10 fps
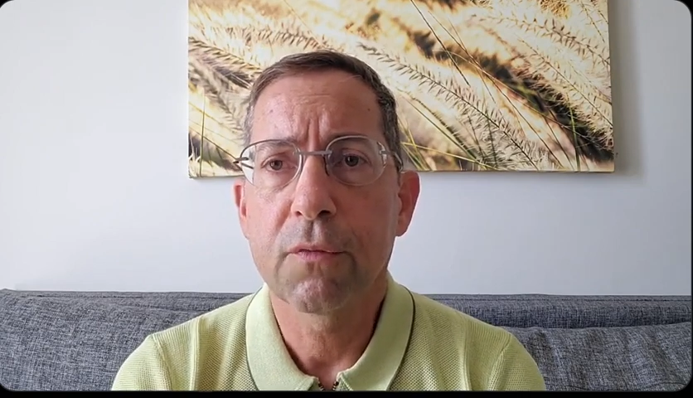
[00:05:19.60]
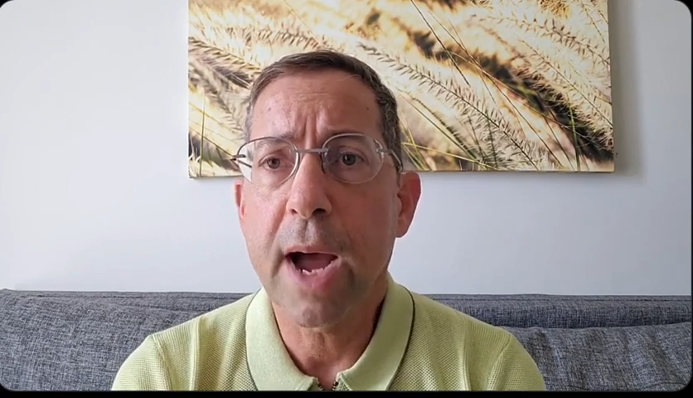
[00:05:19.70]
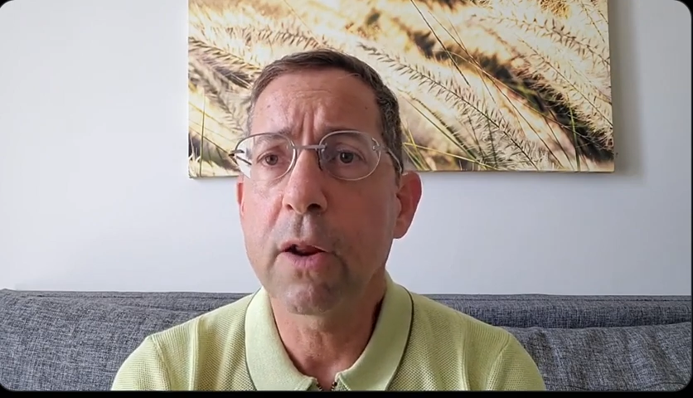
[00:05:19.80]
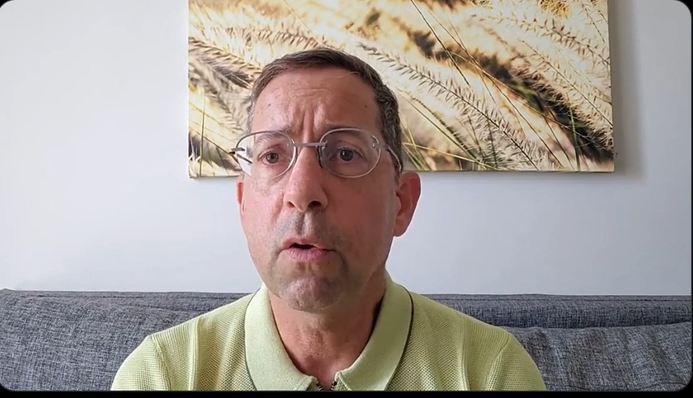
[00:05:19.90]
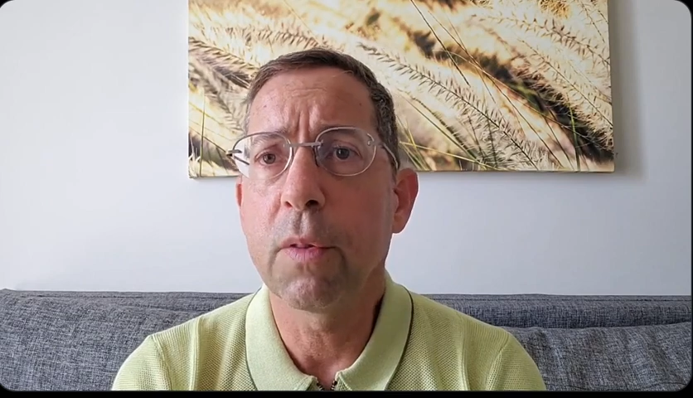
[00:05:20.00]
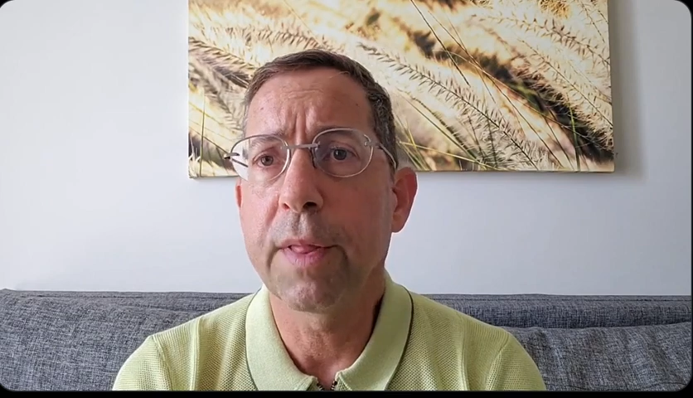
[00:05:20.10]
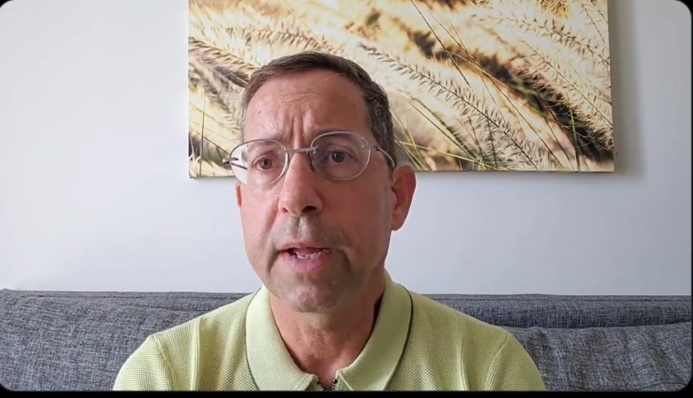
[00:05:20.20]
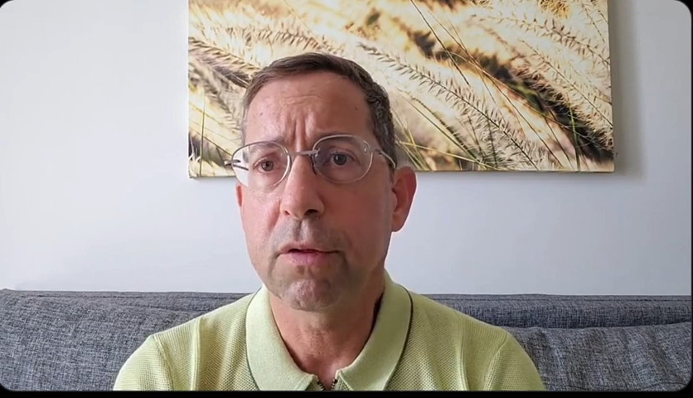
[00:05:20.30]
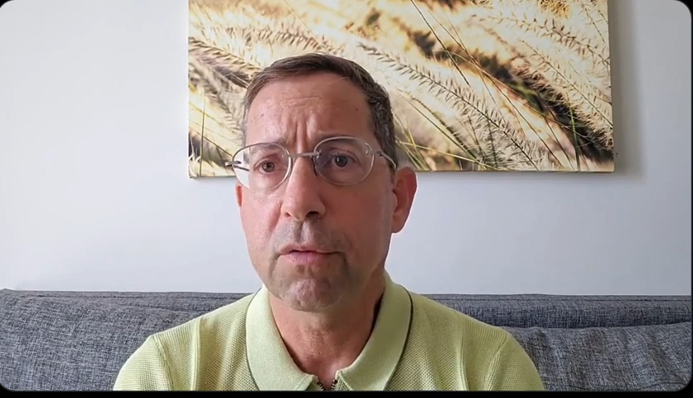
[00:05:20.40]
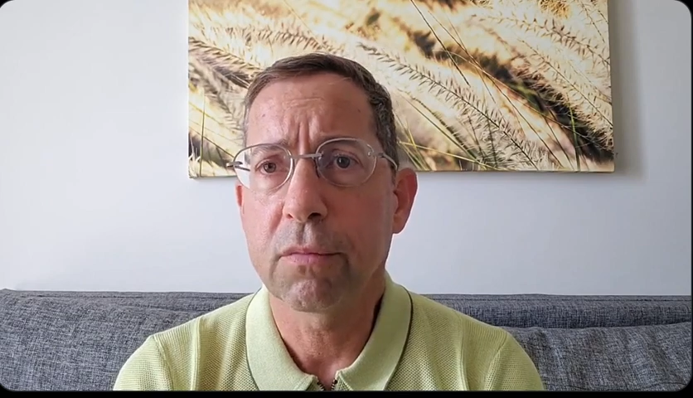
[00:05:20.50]
Despite all
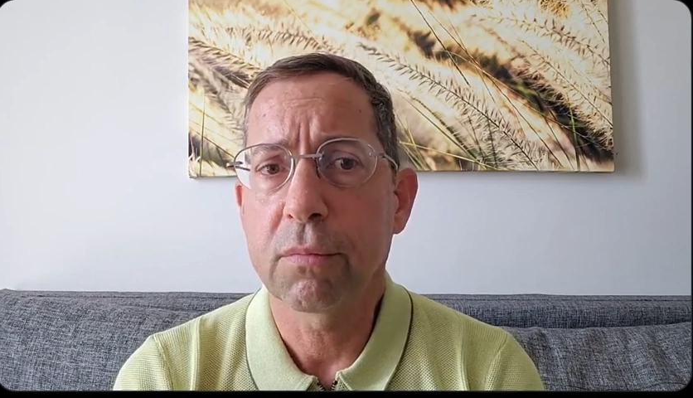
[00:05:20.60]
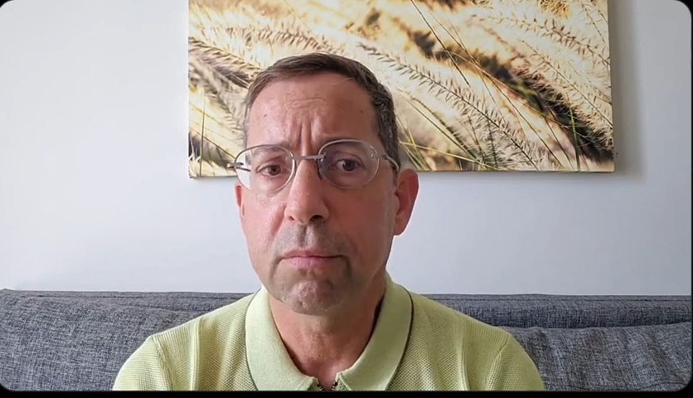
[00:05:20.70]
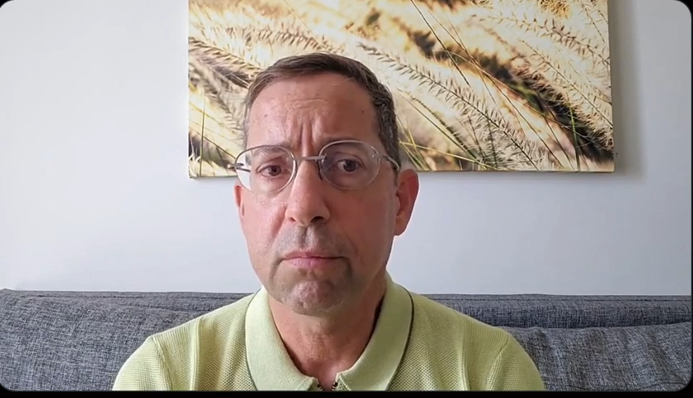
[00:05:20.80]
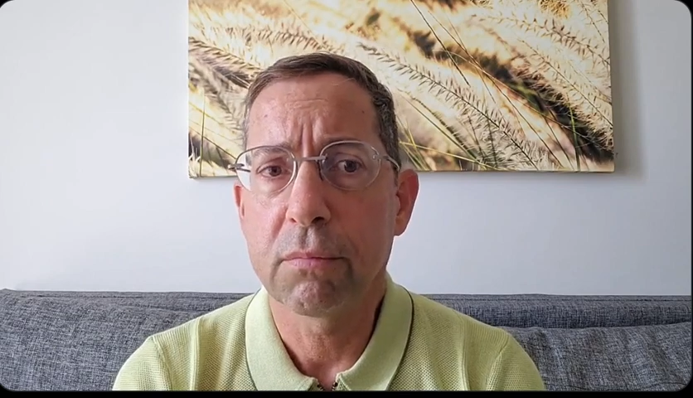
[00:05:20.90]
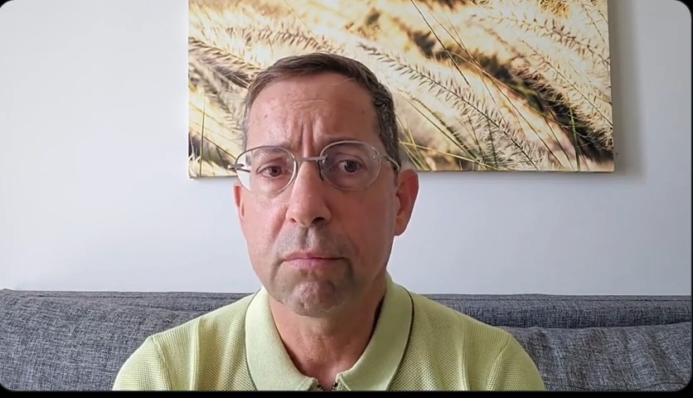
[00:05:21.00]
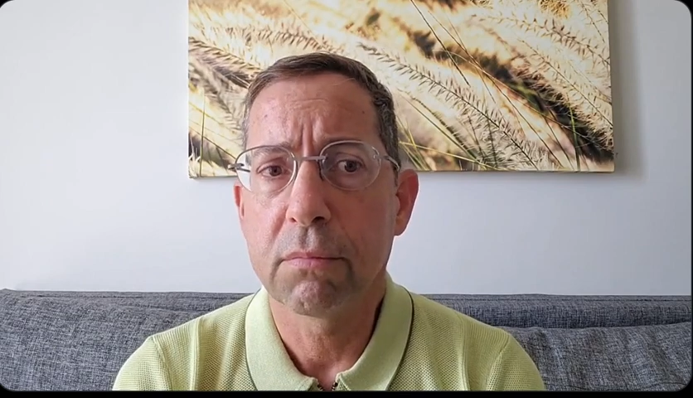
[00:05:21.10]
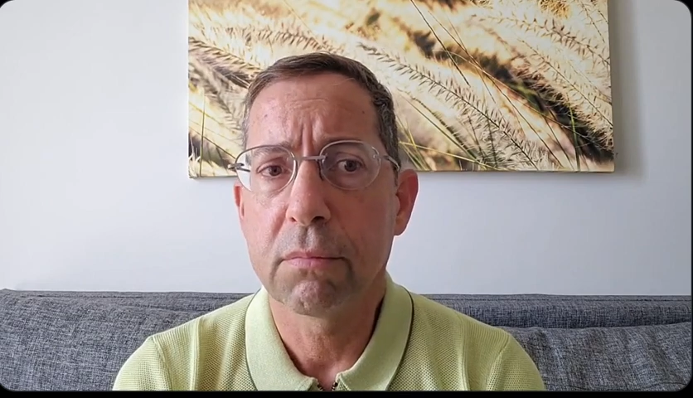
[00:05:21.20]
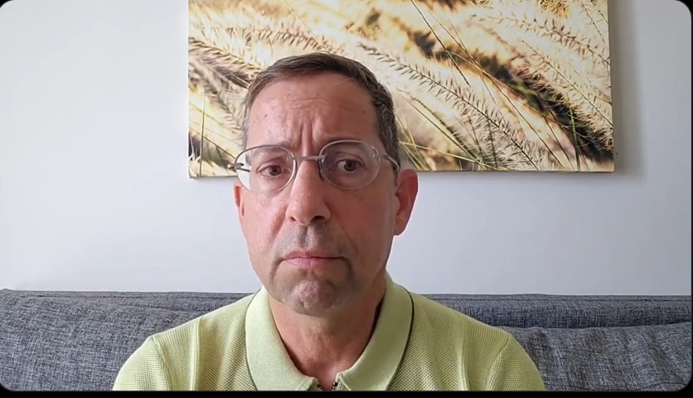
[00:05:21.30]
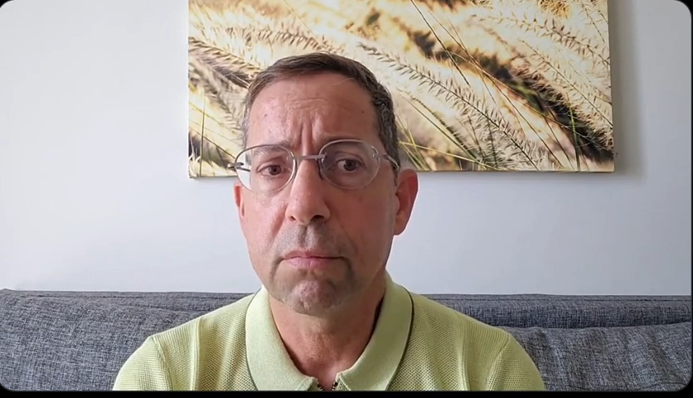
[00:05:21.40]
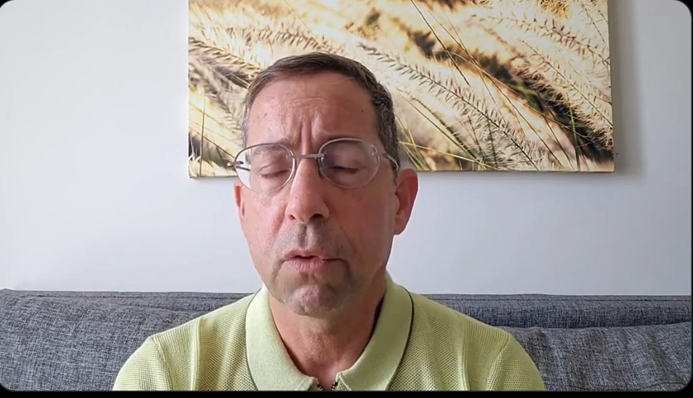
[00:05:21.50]
that,
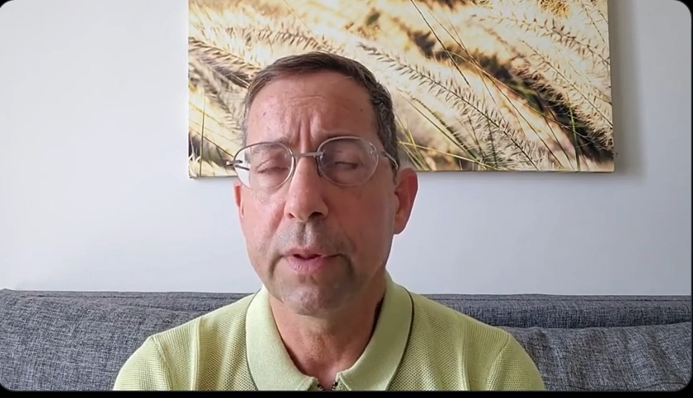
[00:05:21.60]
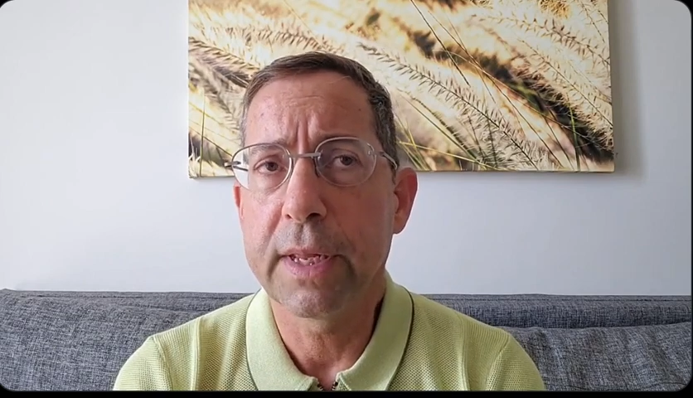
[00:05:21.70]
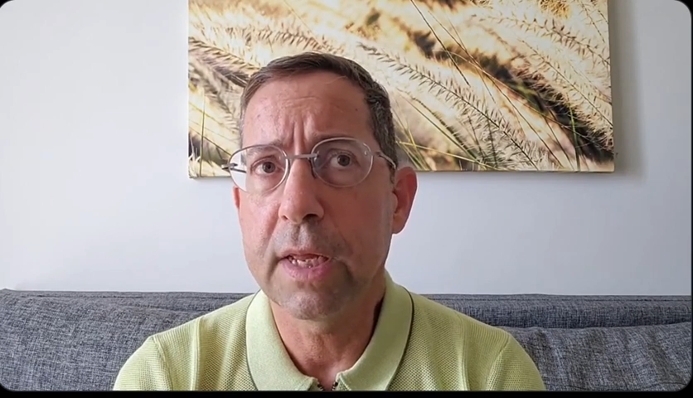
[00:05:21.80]
on